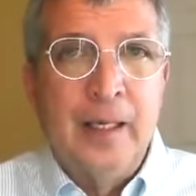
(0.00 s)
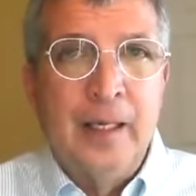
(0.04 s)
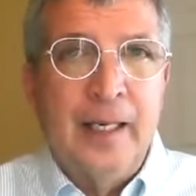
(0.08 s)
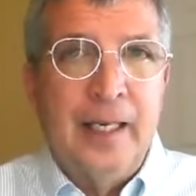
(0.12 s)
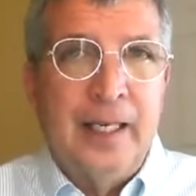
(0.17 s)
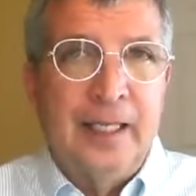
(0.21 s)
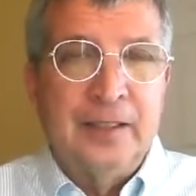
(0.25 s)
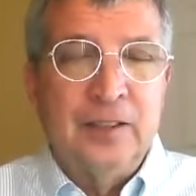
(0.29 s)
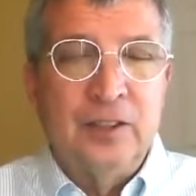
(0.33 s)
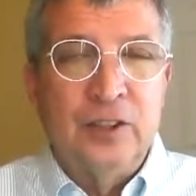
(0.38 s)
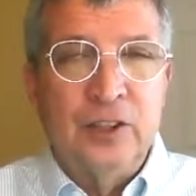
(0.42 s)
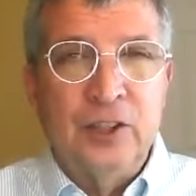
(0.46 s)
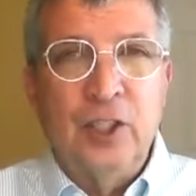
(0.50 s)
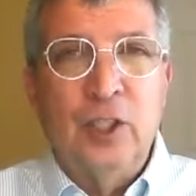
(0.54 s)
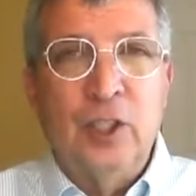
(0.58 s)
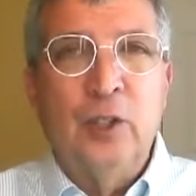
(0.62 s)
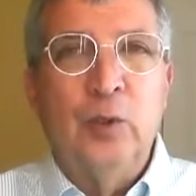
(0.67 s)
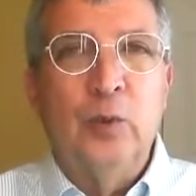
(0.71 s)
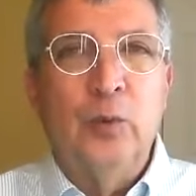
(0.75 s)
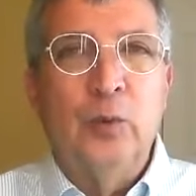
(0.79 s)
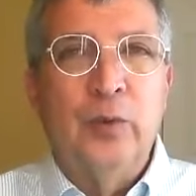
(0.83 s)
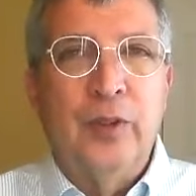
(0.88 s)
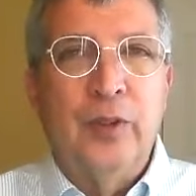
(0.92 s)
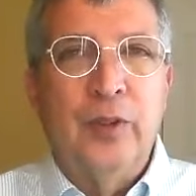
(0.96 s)
And
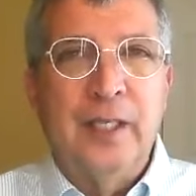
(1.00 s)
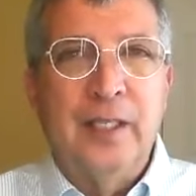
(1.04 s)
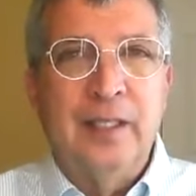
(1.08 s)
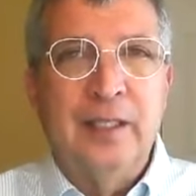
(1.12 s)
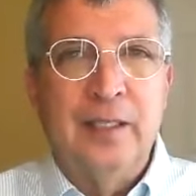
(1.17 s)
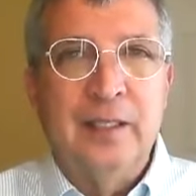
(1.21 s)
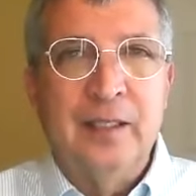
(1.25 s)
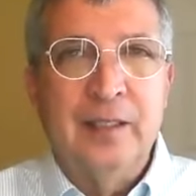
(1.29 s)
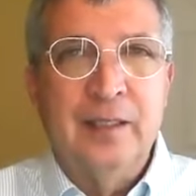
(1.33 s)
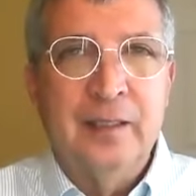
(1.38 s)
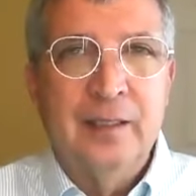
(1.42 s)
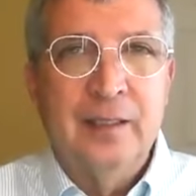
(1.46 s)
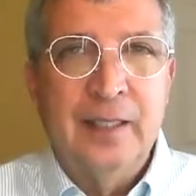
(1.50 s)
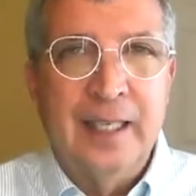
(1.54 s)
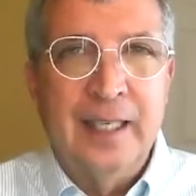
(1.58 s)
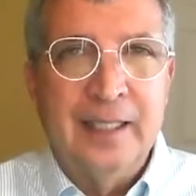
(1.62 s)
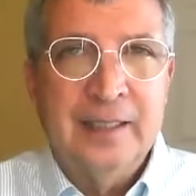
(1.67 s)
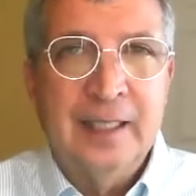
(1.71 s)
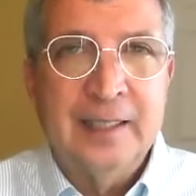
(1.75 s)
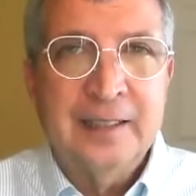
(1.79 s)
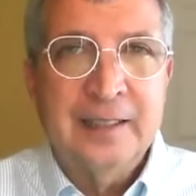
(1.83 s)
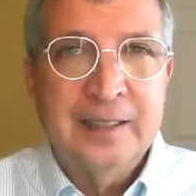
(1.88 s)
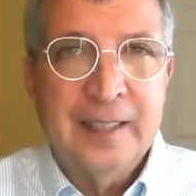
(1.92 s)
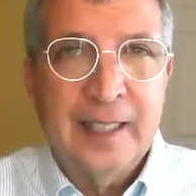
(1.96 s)
so the
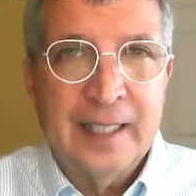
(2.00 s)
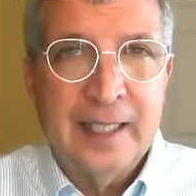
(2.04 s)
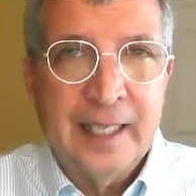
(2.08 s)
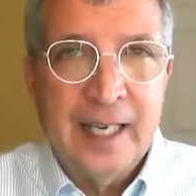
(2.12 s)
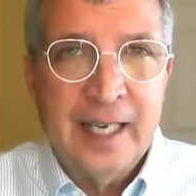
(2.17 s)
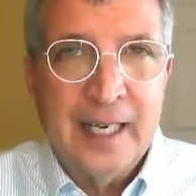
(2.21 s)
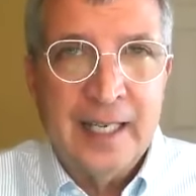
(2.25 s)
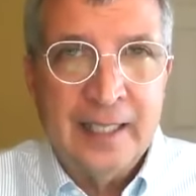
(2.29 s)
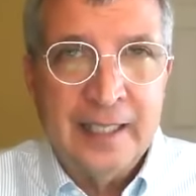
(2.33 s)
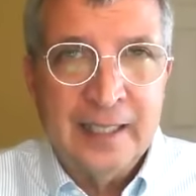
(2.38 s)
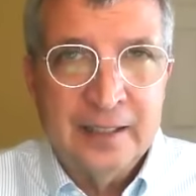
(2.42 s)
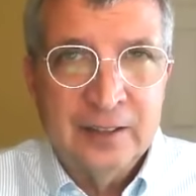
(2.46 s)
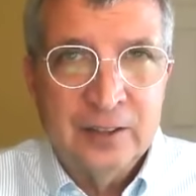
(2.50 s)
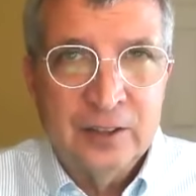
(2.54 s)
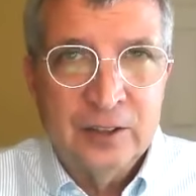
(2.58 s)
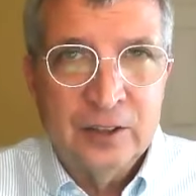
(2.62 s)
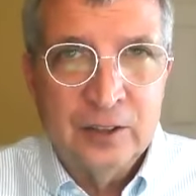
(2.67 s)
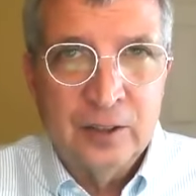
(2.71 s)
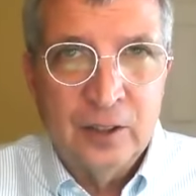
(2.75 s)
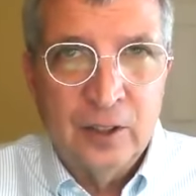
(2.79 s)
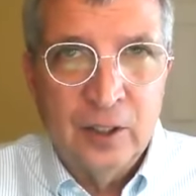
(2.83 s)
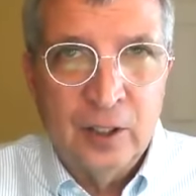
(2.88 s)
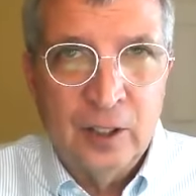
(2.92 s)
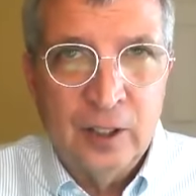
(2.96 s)

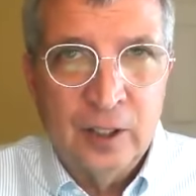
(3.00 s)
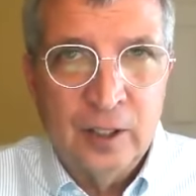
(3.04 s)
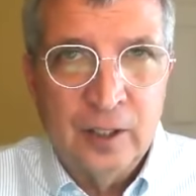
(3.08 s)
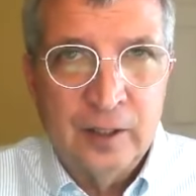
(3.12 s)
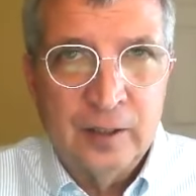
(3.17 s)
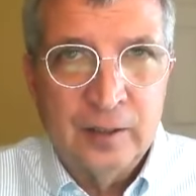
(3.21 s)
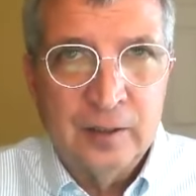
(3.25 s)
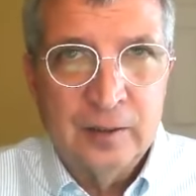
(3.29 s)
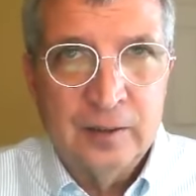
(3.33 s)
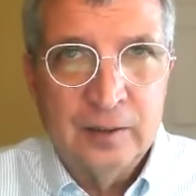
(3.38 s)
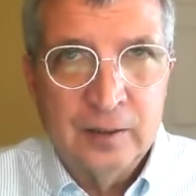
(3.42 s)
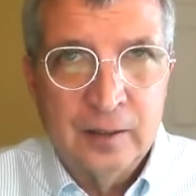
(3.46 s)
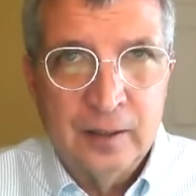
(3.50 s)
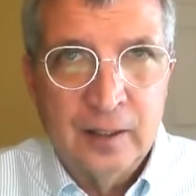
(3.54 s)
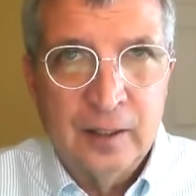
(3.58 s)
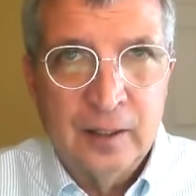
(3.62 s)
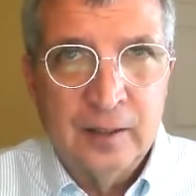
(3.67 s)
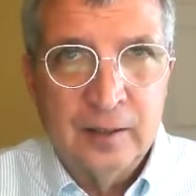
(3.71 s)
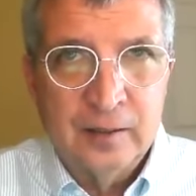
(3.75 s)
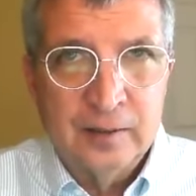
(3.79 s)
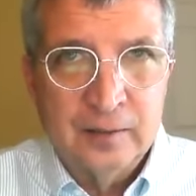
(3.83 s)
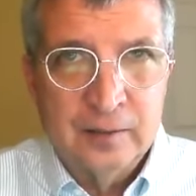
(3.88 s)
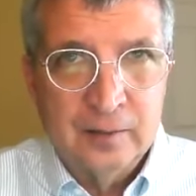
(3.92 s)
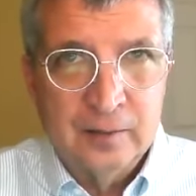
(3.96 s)
antipsychotics are
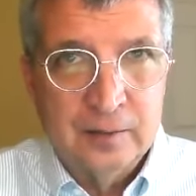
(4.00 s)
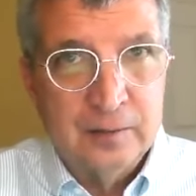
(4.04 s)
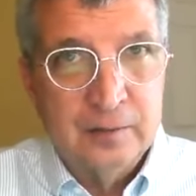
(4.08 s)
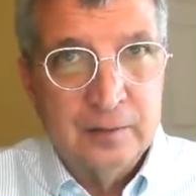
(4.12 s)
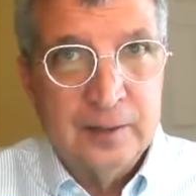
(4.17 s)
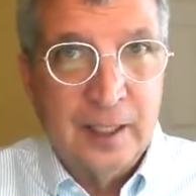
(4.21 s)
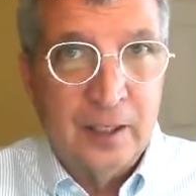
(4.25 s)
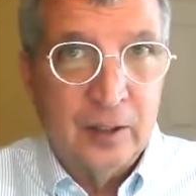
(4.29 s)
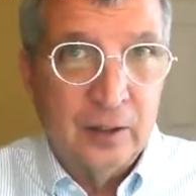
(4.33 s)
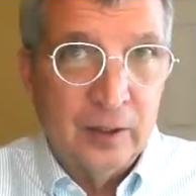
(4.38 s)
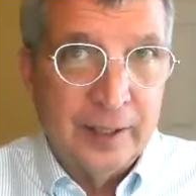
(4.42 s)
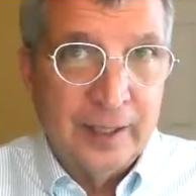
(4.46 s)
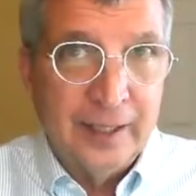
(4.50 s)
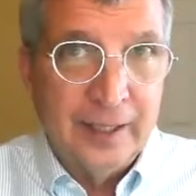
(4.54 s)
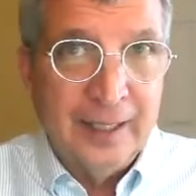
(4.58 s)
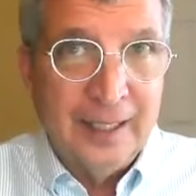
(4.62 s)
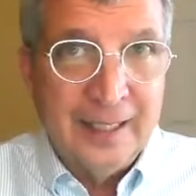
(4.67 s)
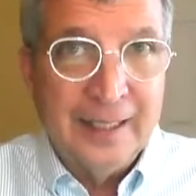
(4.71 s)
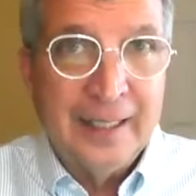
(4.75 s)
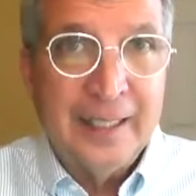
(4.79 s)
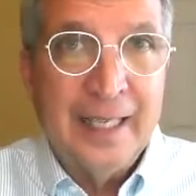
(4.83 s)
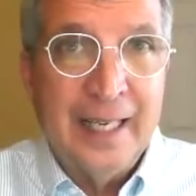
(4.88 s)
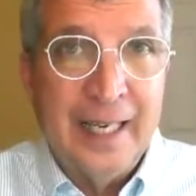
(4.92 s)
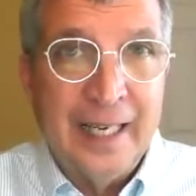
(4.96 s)
not only
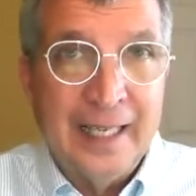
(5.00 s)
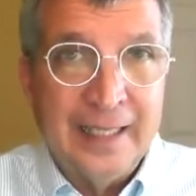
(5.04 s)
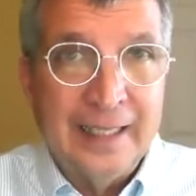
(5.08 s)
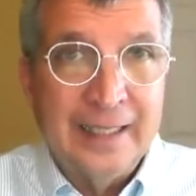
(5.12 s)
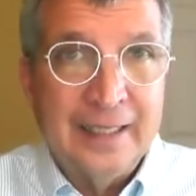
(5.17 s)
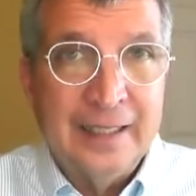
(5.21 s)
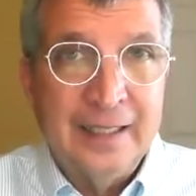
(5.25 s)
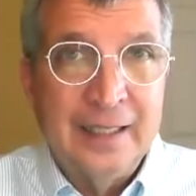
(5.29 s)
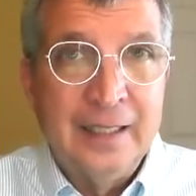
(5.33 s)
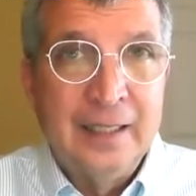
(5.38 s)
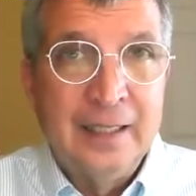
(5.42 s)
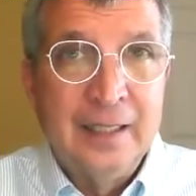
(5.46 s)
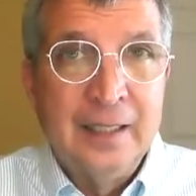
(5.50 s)
indicated,